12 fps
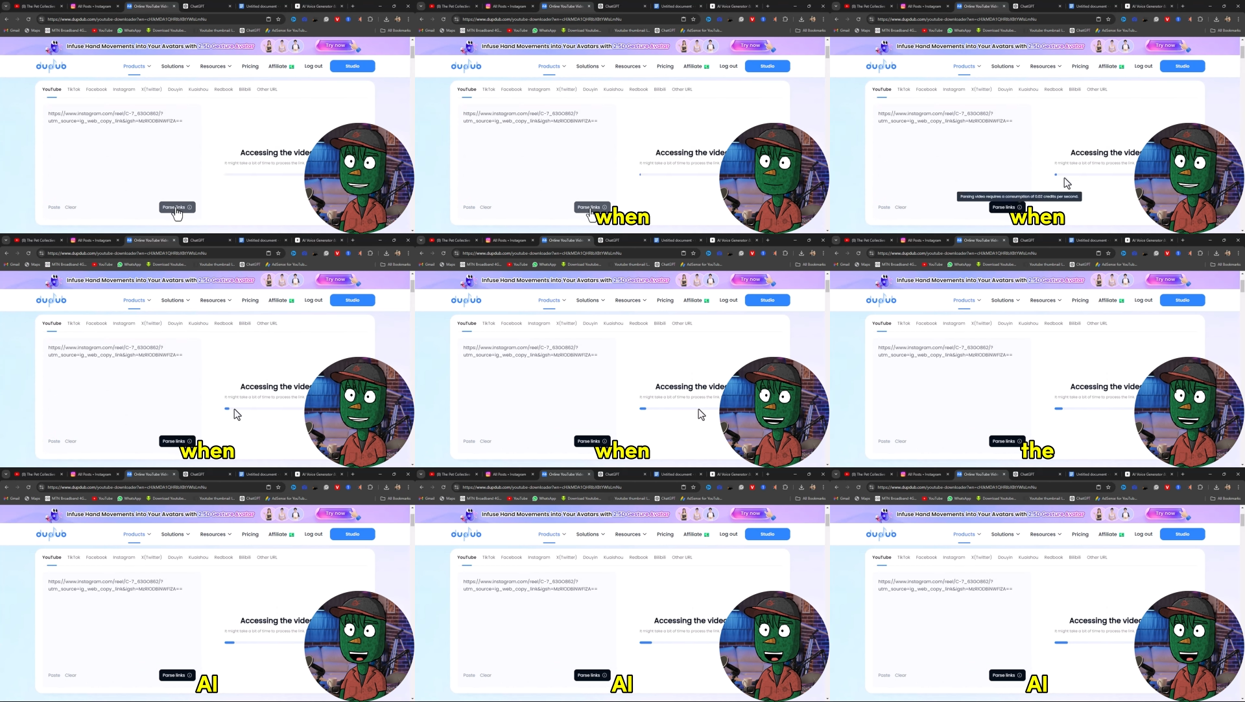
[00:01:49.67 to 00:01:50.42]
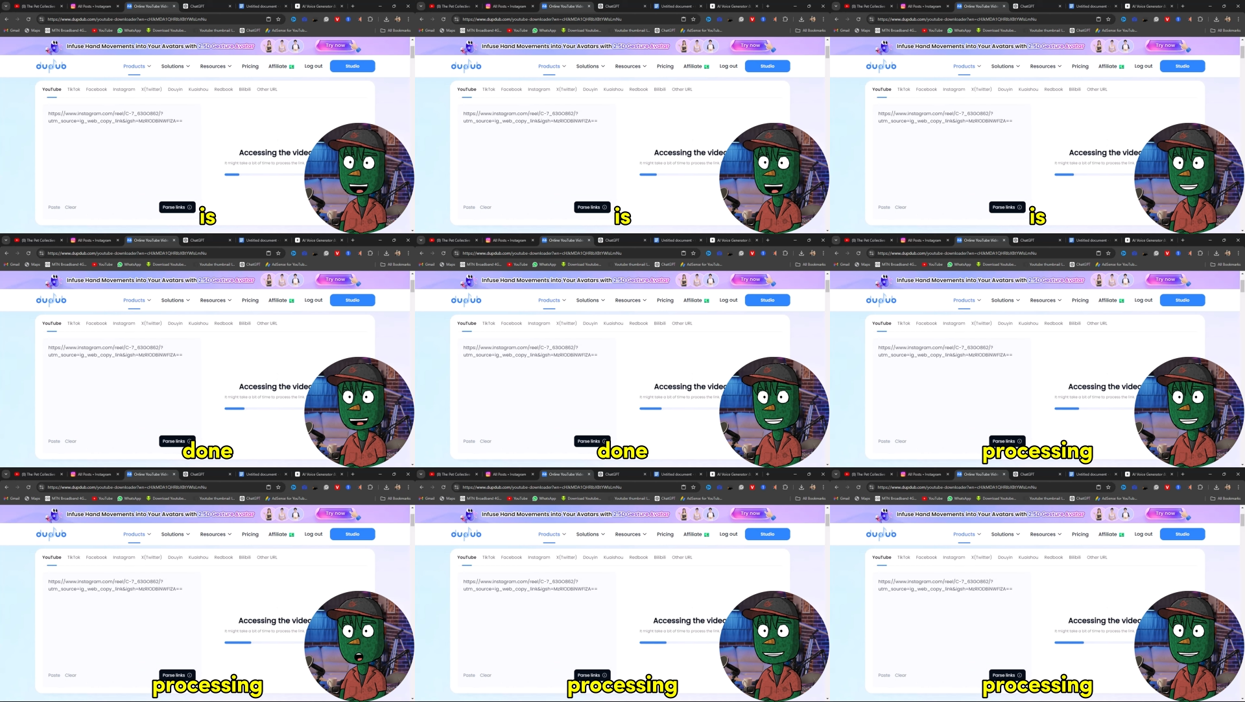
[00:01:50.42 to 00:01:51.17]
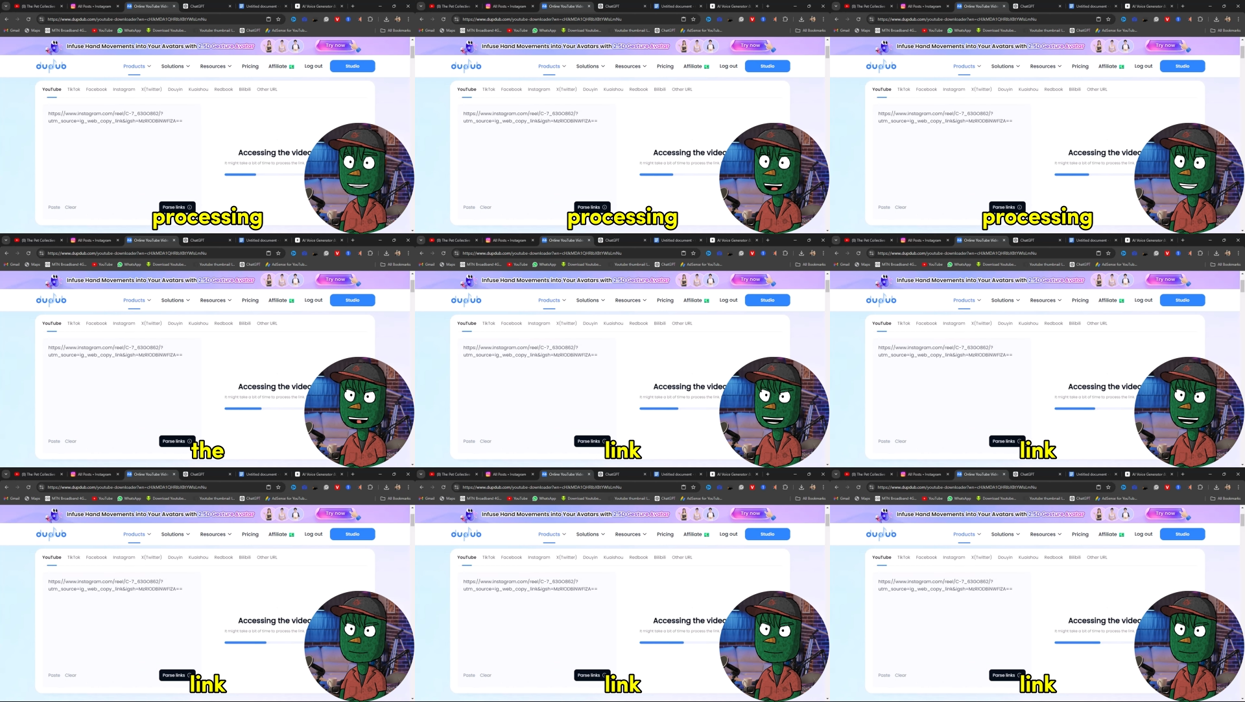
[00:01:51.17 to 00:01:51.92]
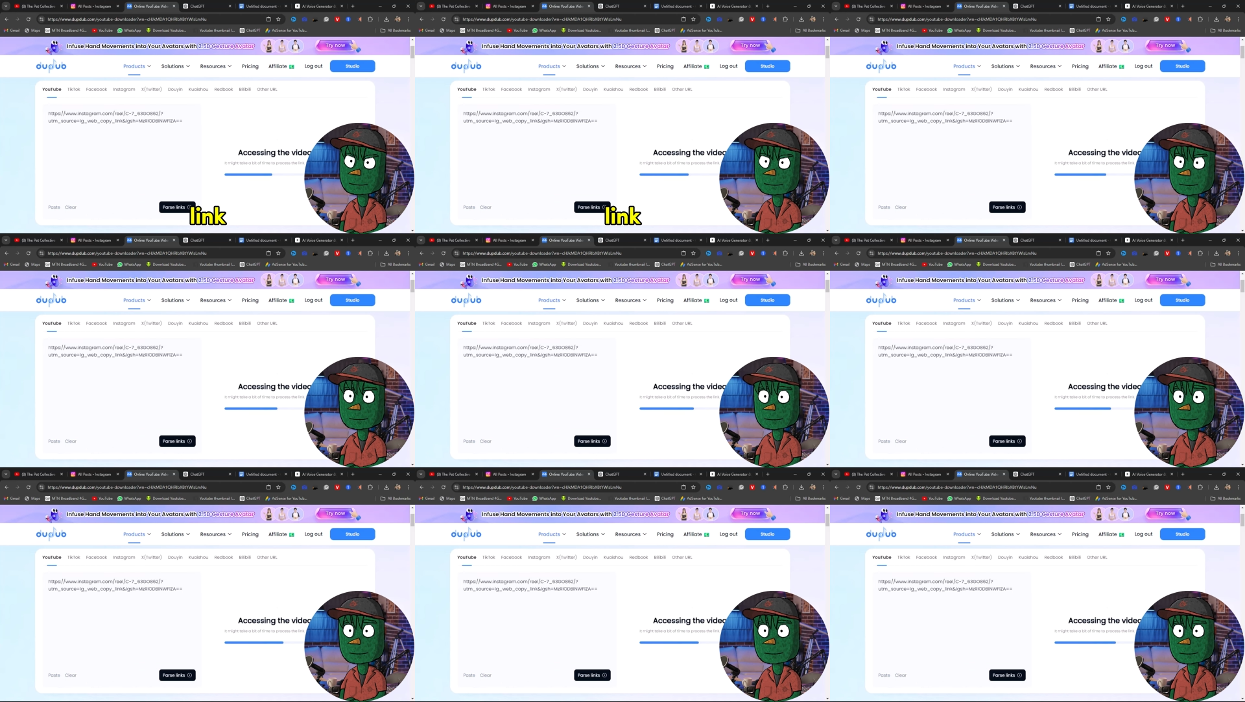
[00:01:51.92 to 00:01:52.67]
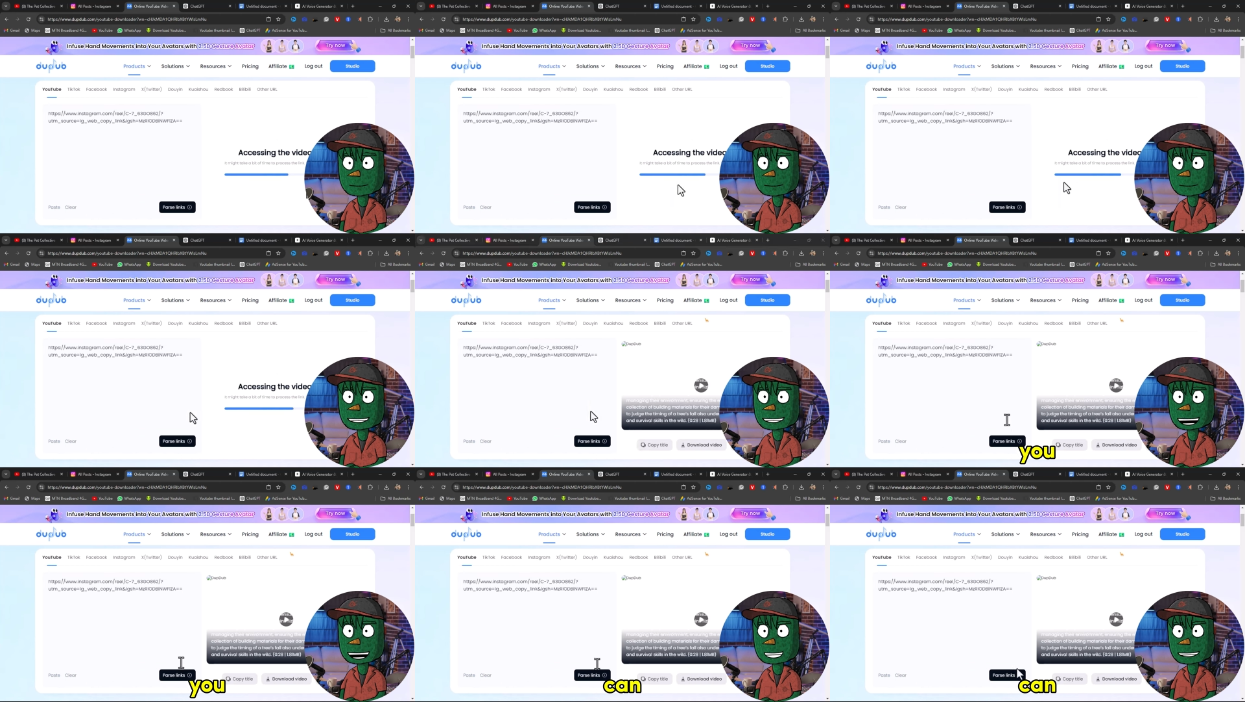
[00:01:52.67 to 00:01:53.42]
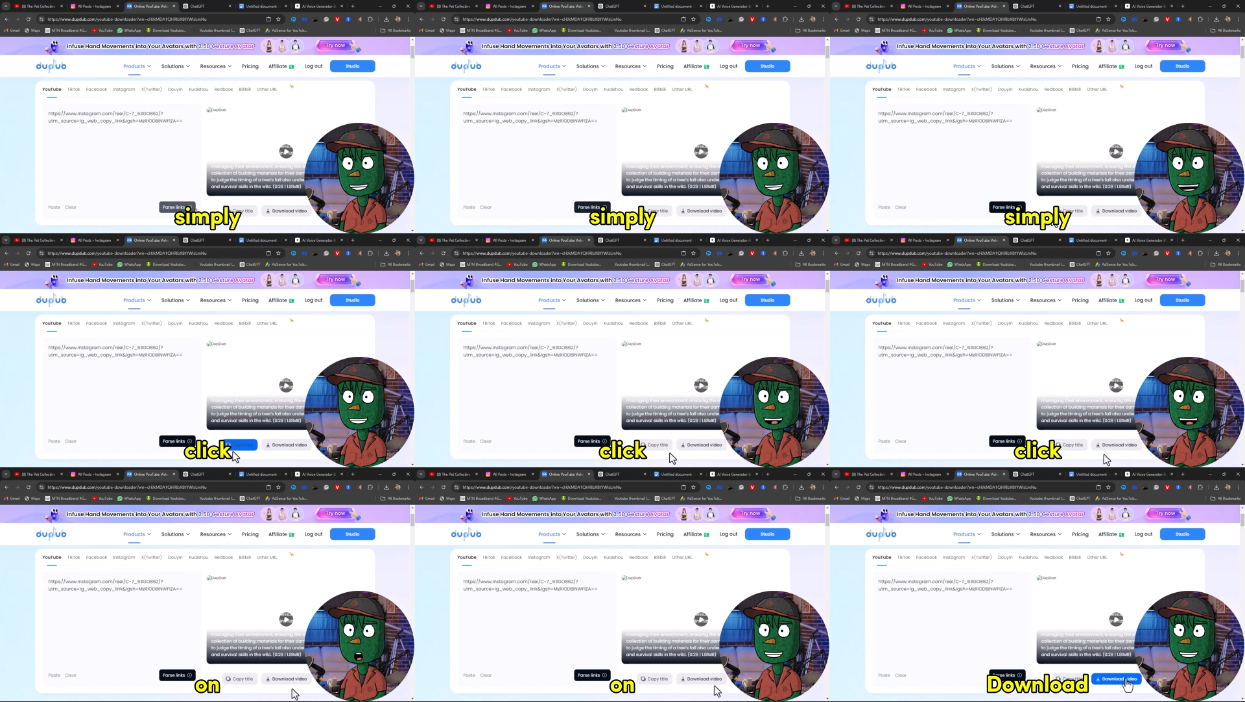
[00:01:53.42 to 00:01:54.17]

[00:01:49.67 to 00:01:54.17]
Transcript: Nobody's mouth can be seen.